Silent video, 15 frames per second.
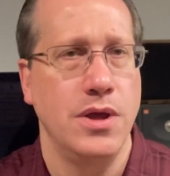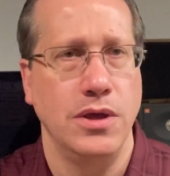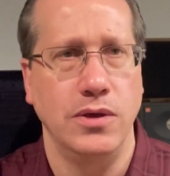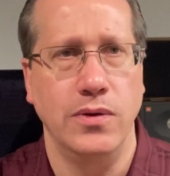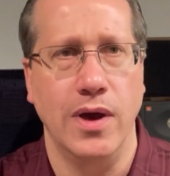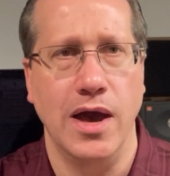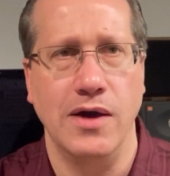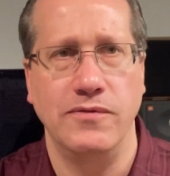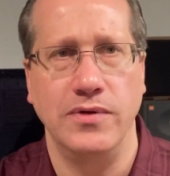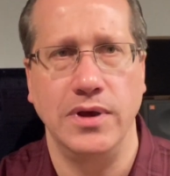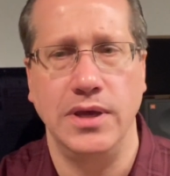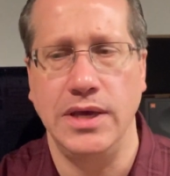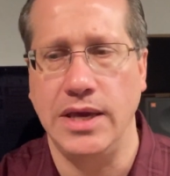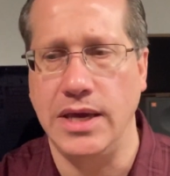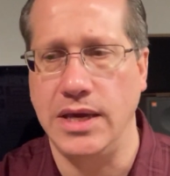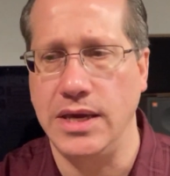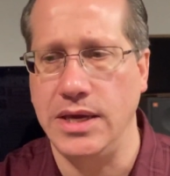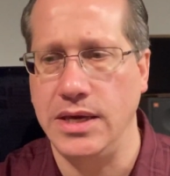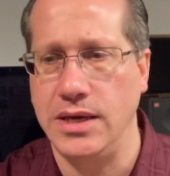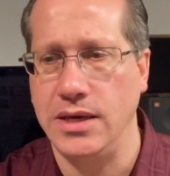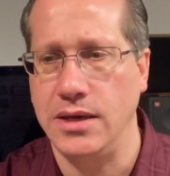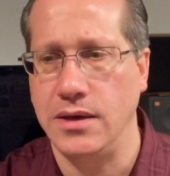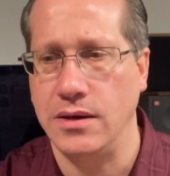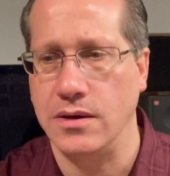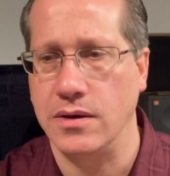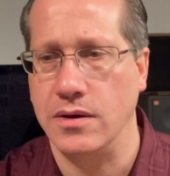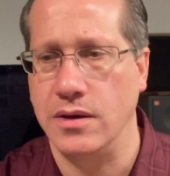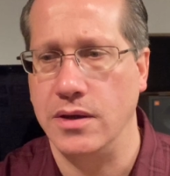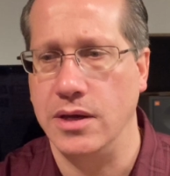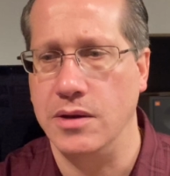You have E
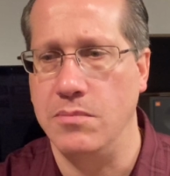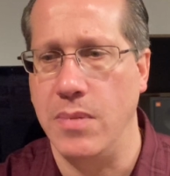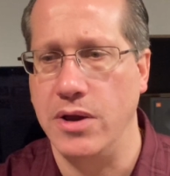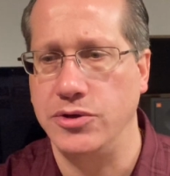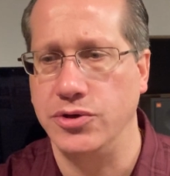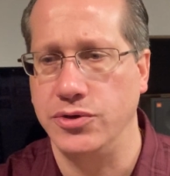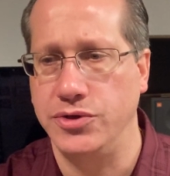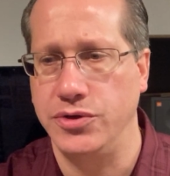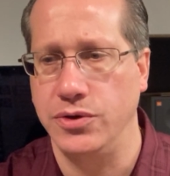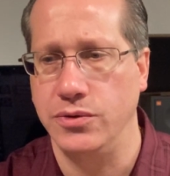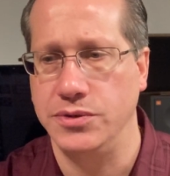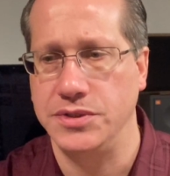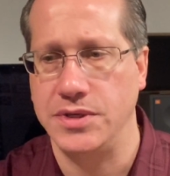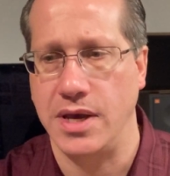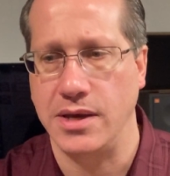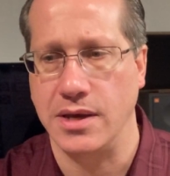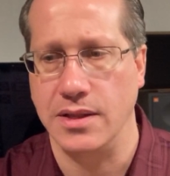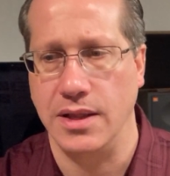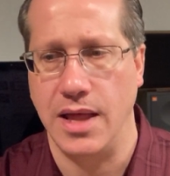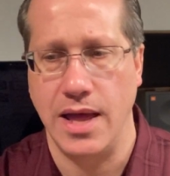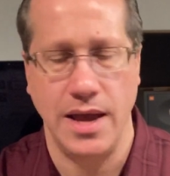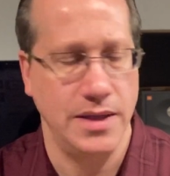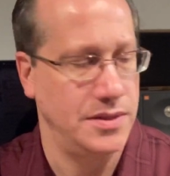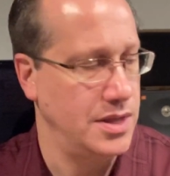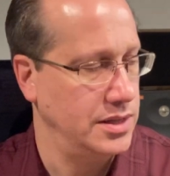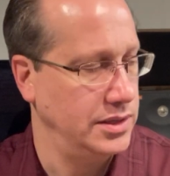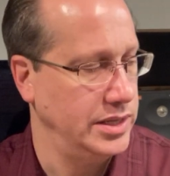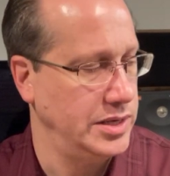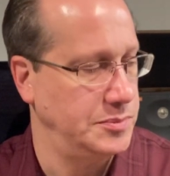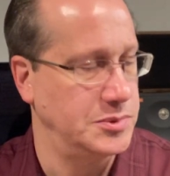in measure 2, second line, that
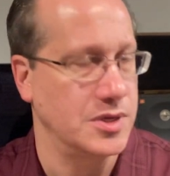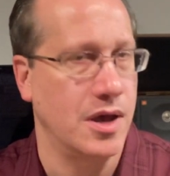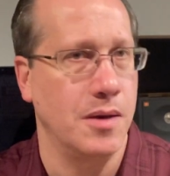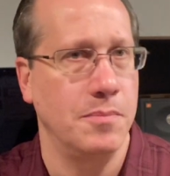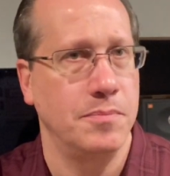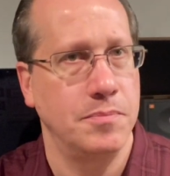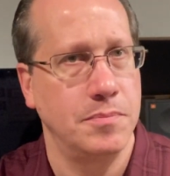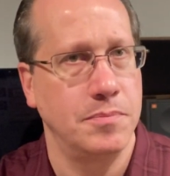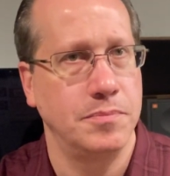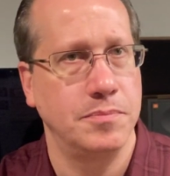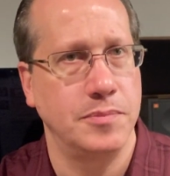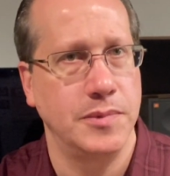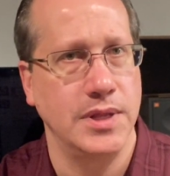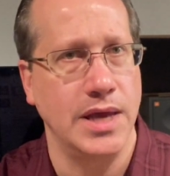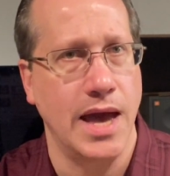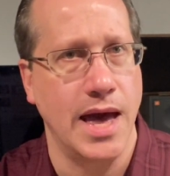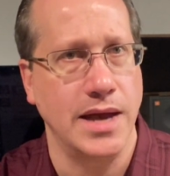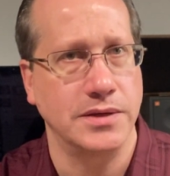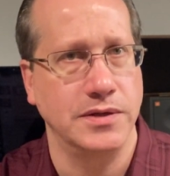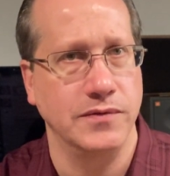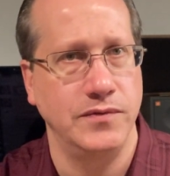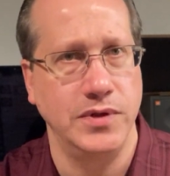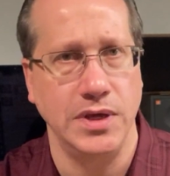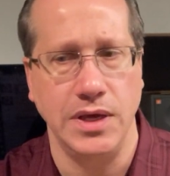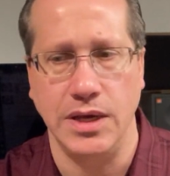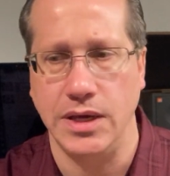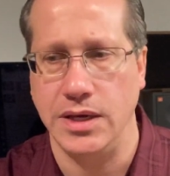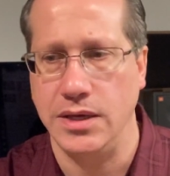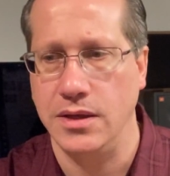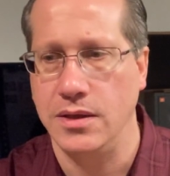leaps up the octave to
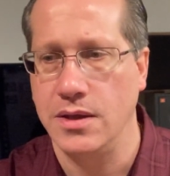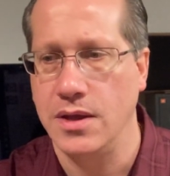E,